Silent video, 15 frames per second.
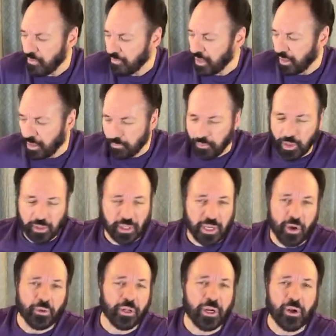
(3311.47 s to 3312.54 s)
Even in the book,
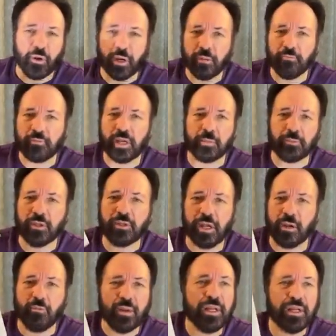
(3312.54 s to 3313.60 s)
The Gold and Glory, chapter
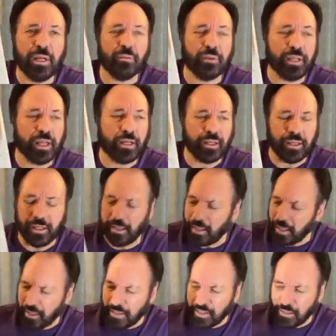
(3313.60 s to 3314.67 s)
10, we deal with that
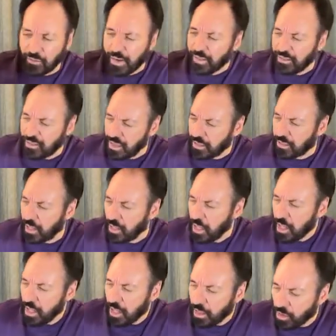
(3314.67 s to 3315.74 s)
in, in great detail.